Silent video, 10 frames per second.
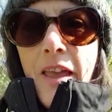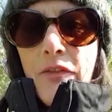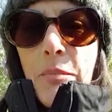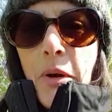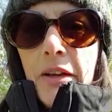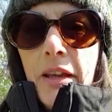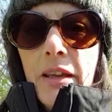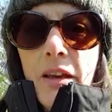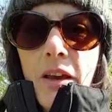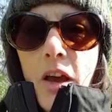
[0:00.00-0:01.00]

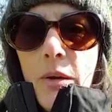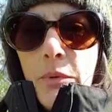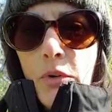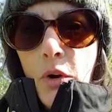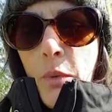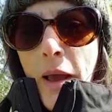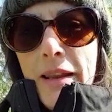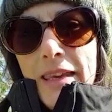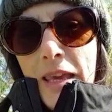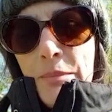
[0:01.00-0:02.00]
everybody. Hope you're all well
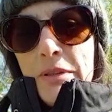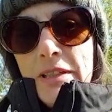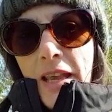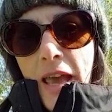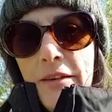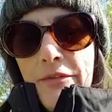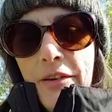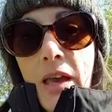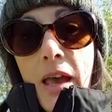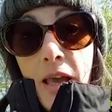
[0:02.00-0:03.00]
and keeping safe,
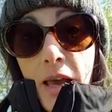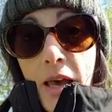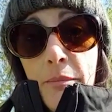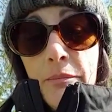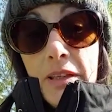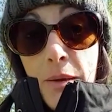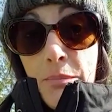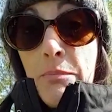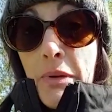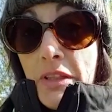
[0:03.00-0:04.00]

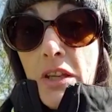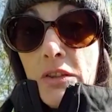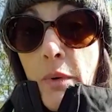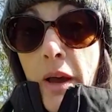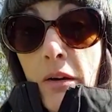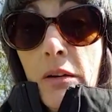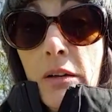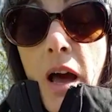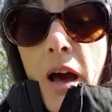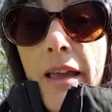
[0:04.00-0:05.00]
keeping busy as well.
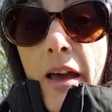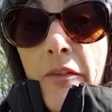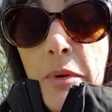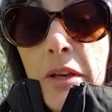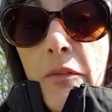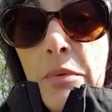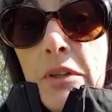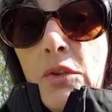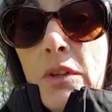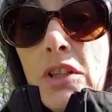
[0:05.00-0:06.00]
I have been. I've been
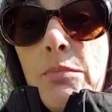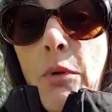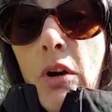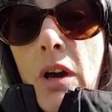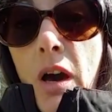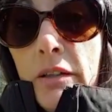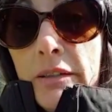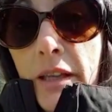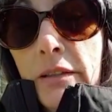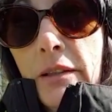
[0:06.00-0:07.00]
doing a spot of
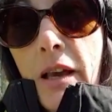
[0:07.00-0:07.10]
gardening